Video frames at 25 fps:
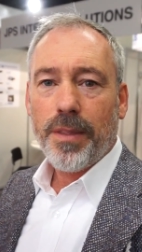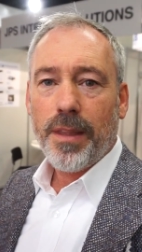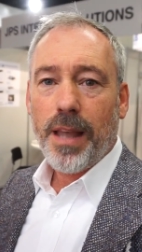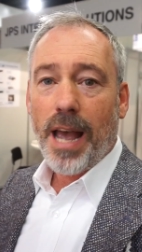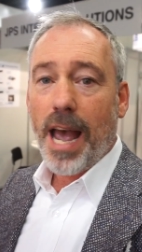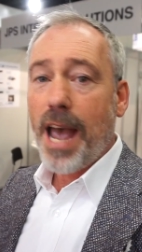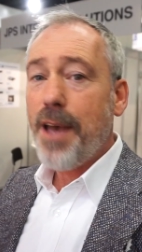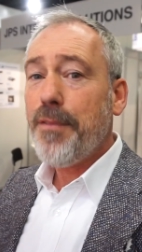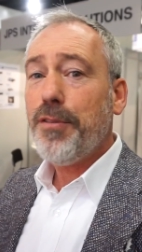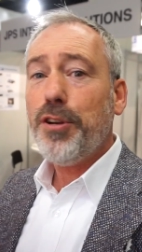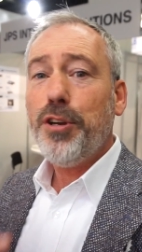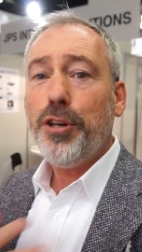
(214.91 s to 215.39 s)

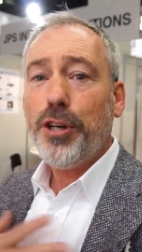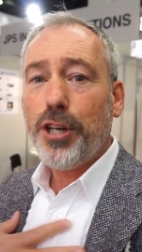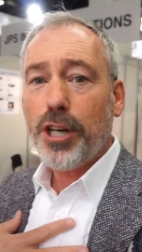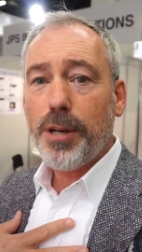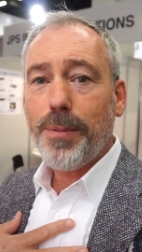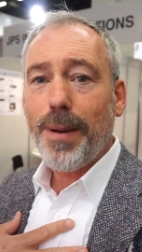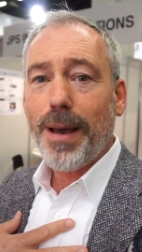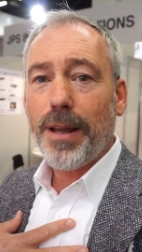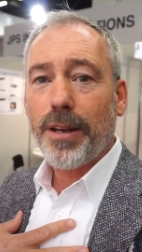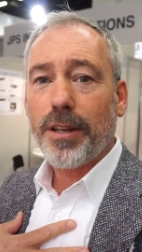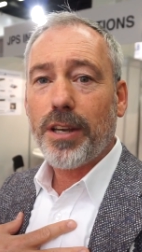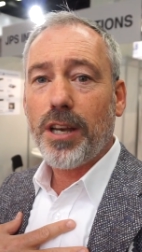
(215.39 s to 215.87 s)
I haven't heard
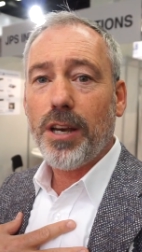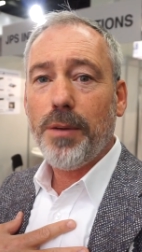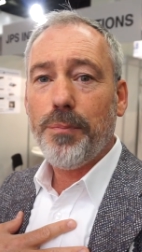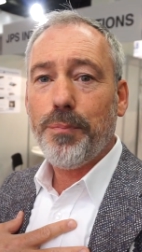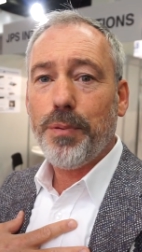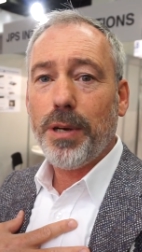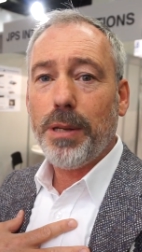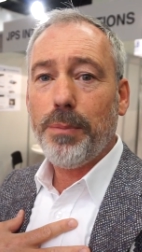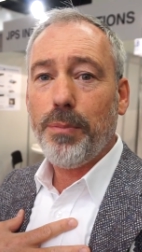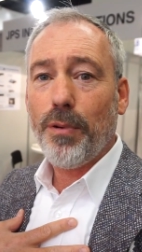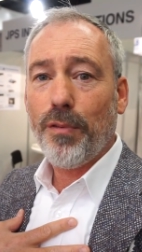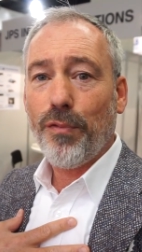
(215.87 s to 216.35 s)
about a
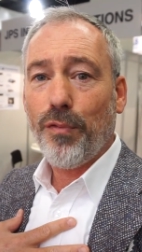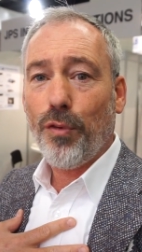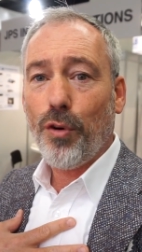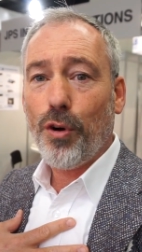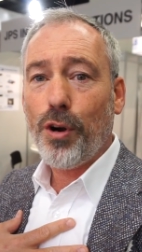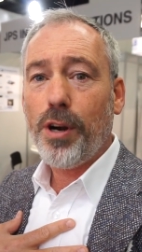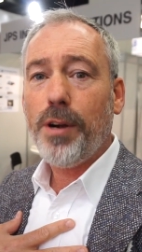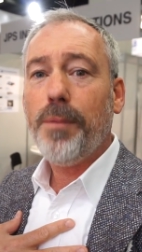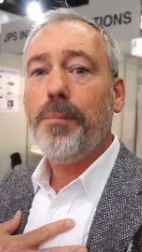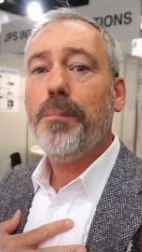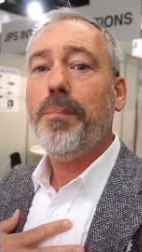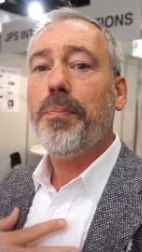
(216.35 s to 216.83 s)
company
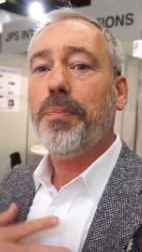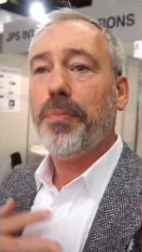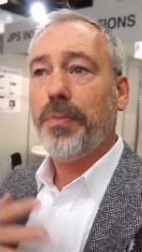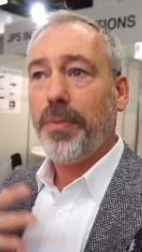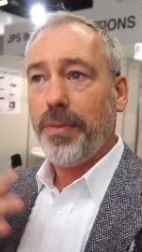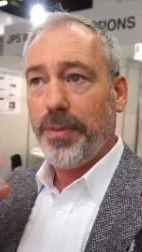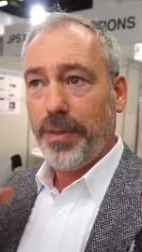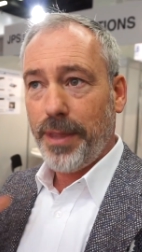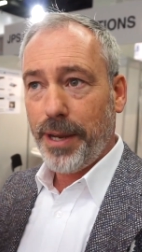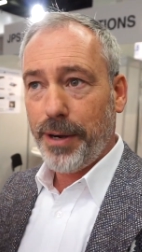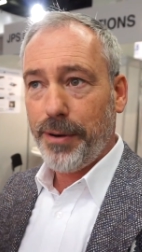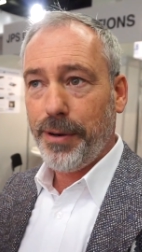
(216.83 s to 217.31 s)
before.
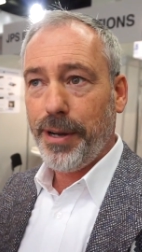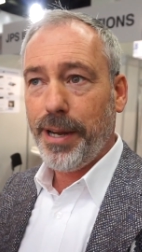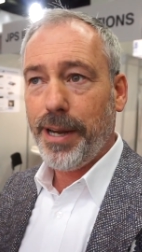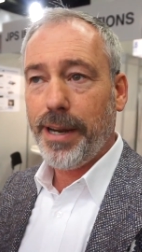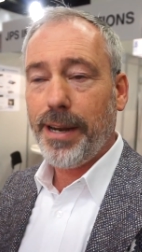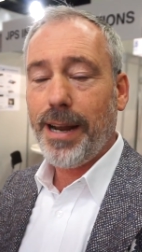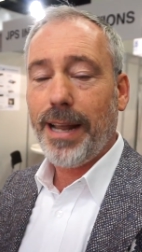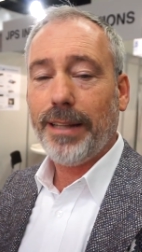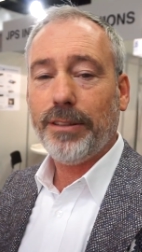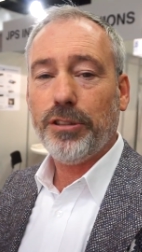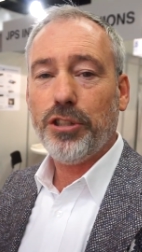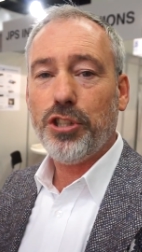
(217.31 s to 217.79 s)
They're
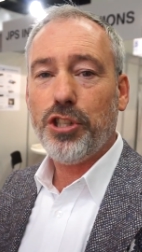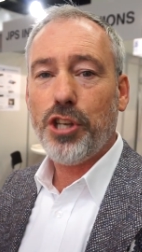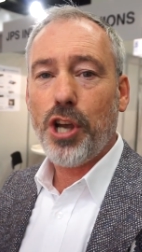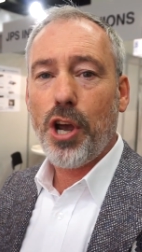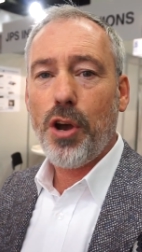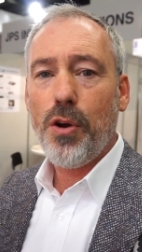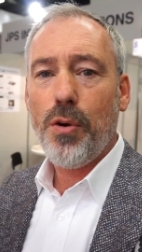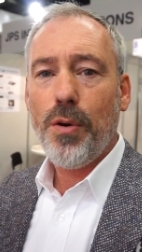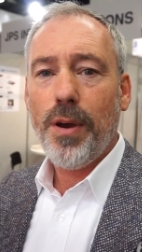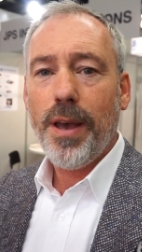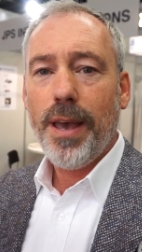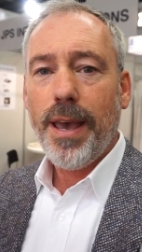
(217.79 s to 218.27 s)
here at the
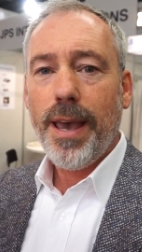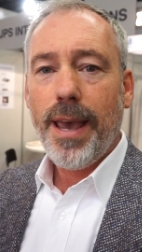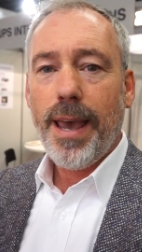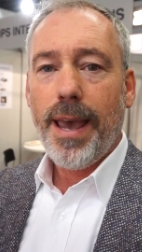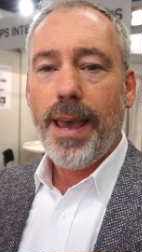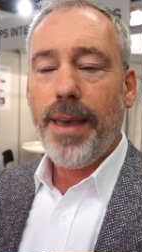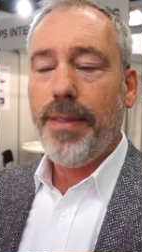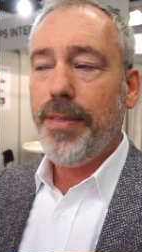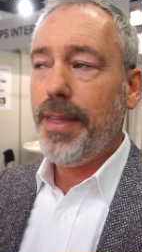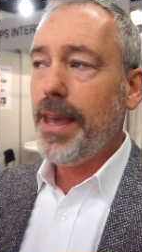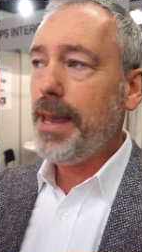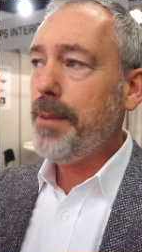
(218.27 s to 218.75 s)
show
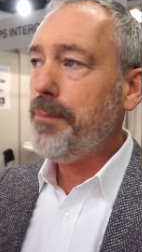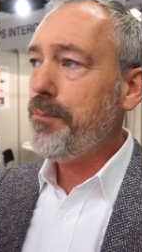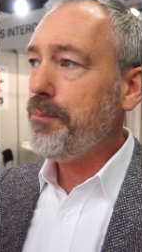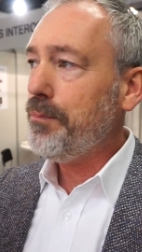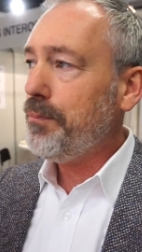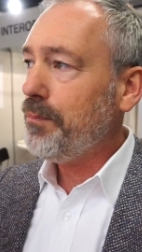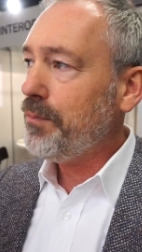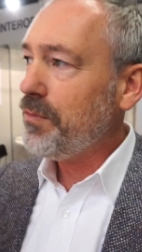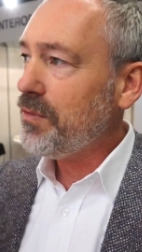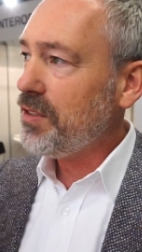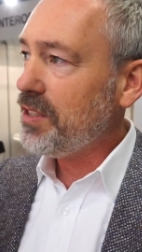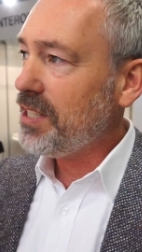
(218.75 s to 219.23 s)
and they
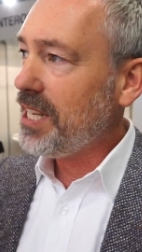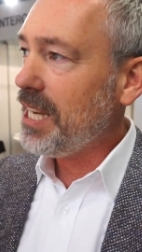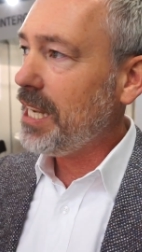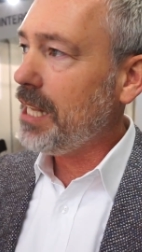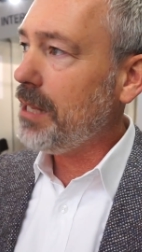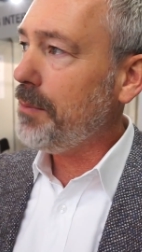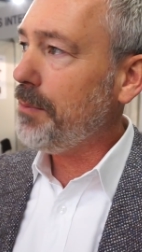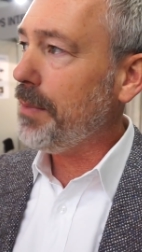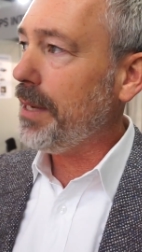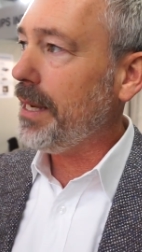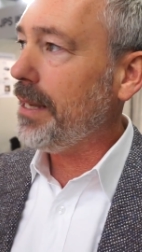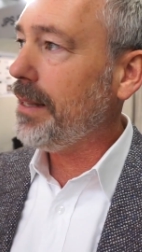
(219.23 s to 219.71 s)

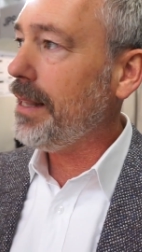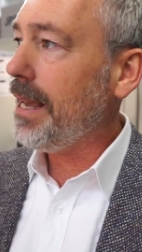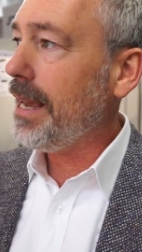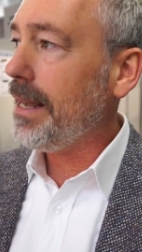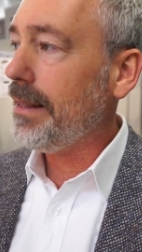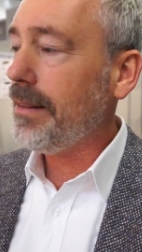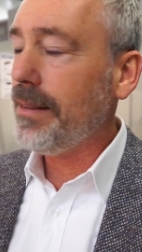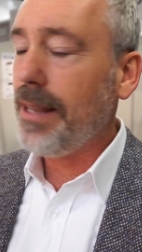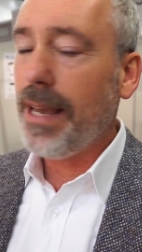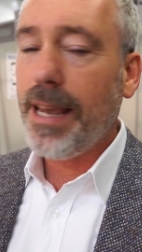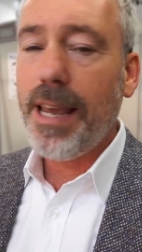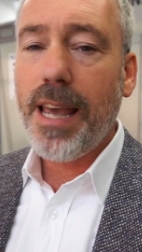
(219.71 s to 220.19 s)
tell me
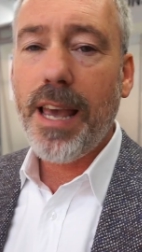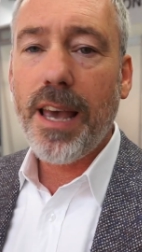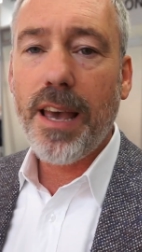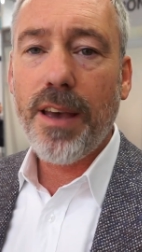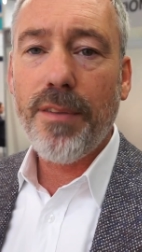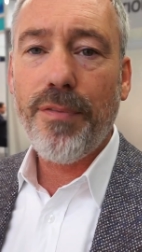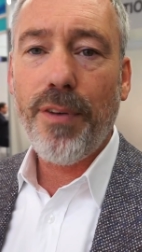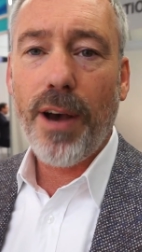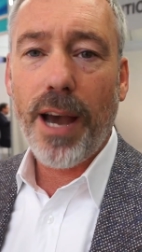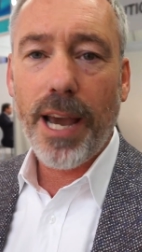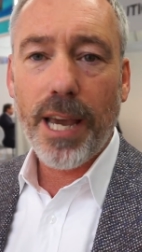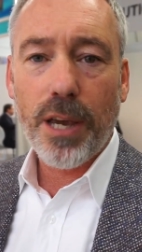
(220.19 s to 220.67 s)
that they
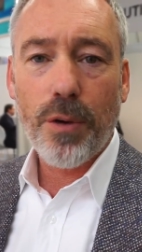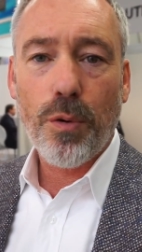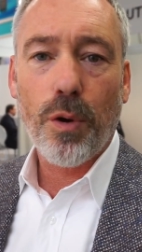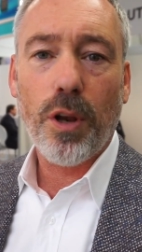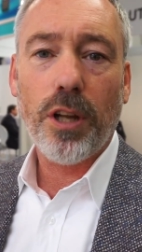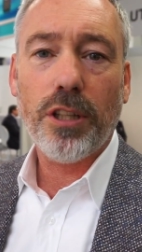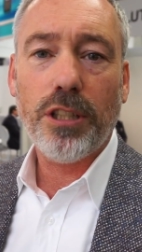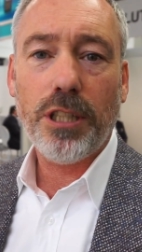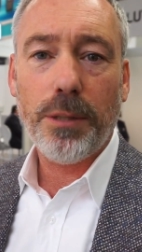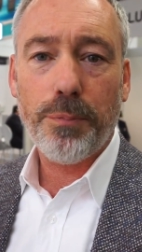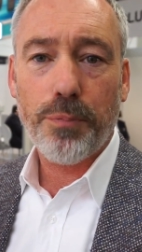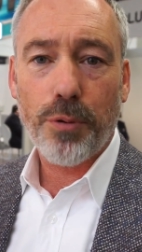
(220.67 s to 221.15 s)
have high
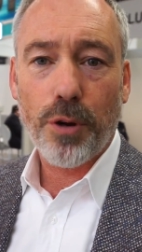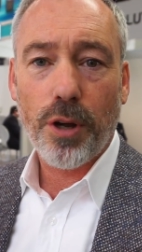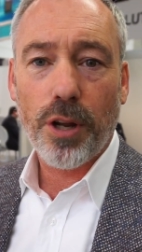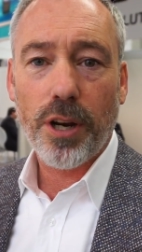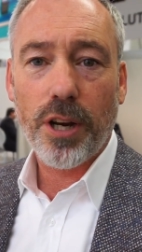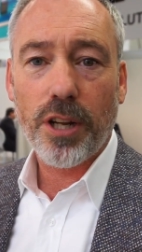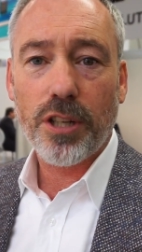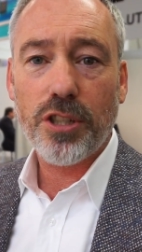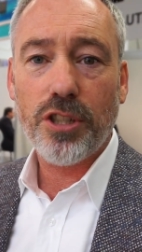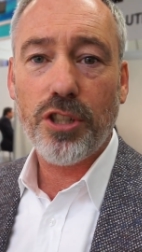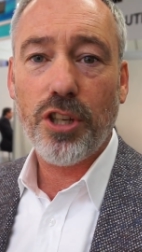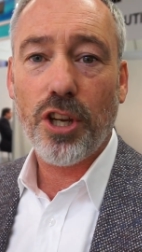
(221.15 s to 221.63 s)
quality
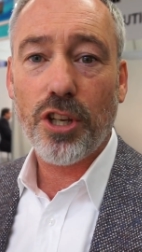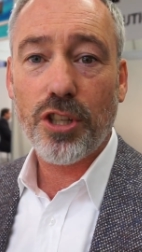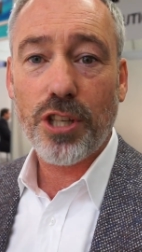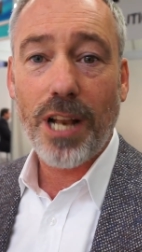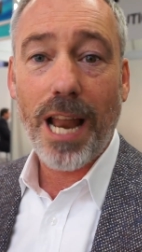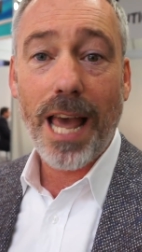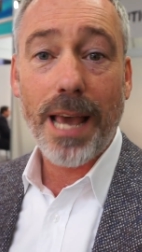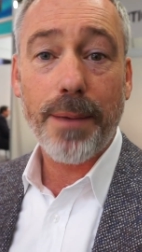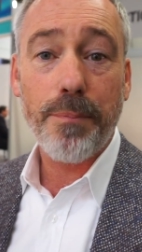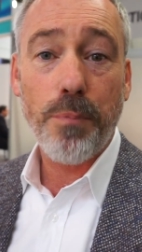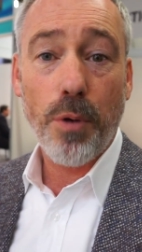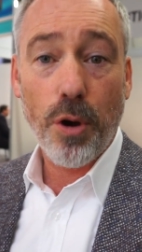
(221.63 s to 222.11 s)
products just
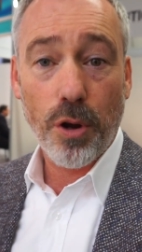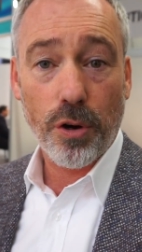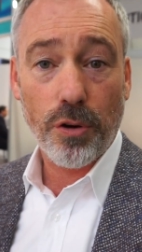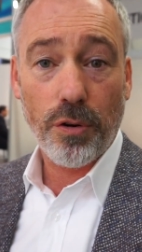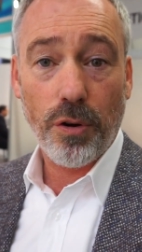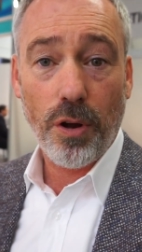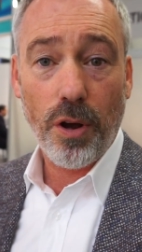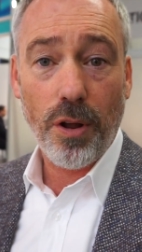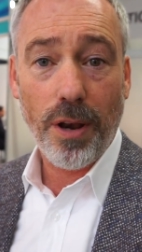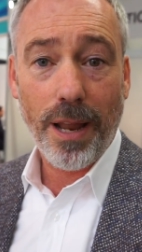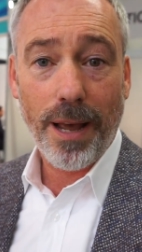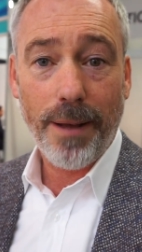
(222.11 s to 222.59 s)
like
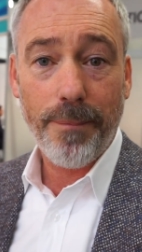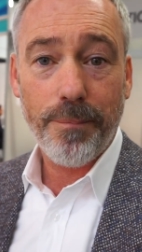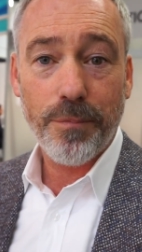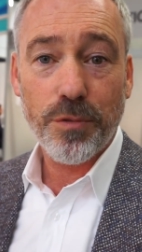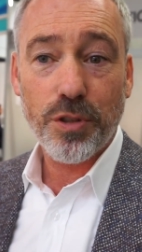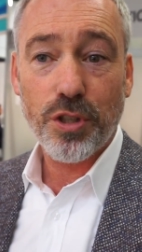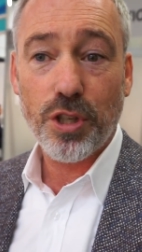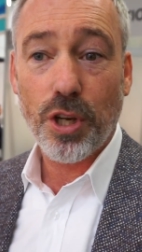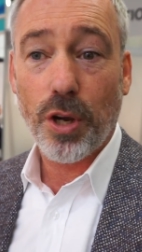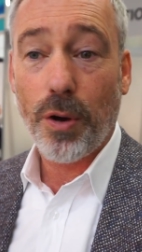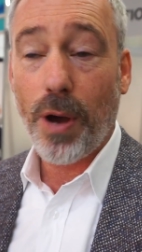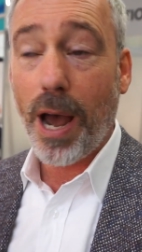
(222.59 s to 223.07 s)
Motorola.
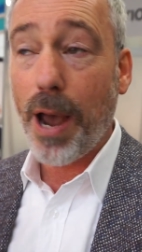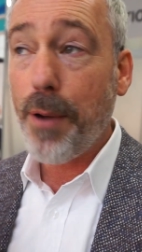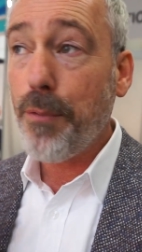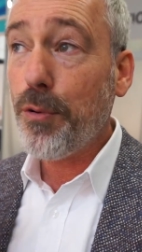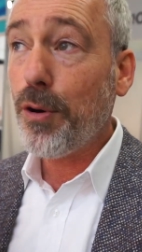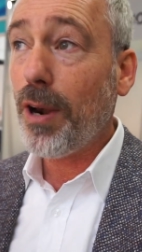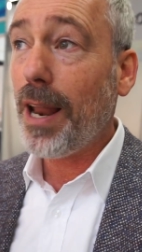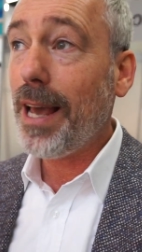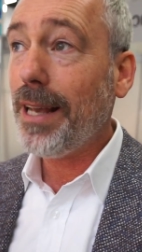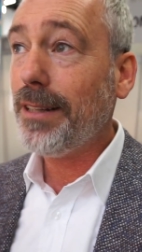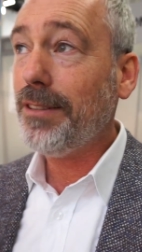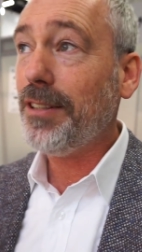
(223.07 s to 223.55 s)
So I
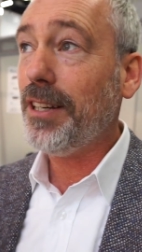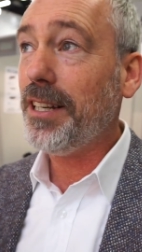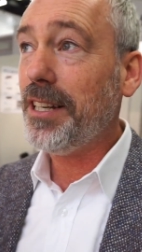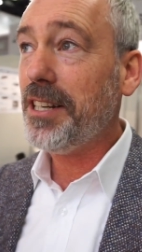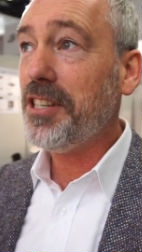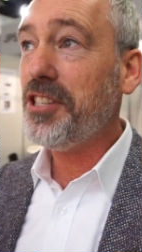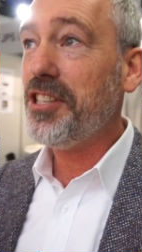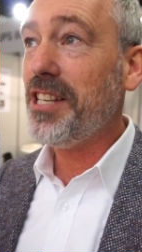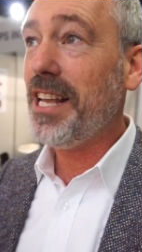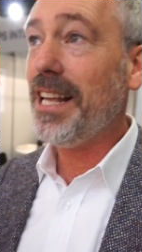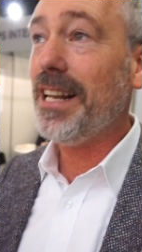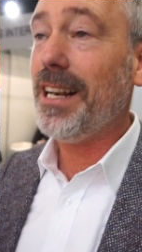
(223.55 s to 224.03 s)
would like to
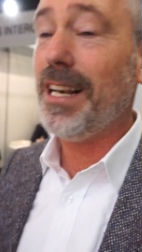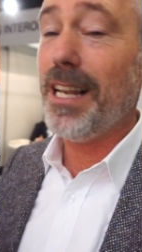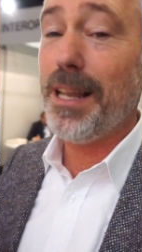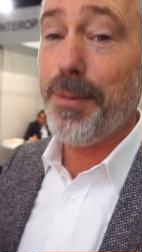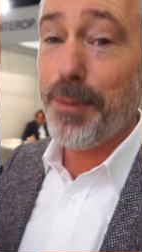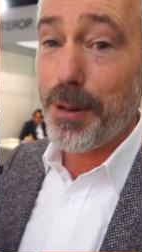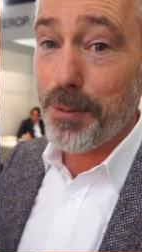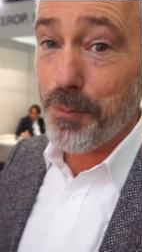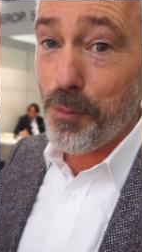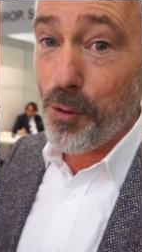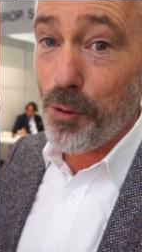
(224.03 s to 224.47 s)
understand a little bit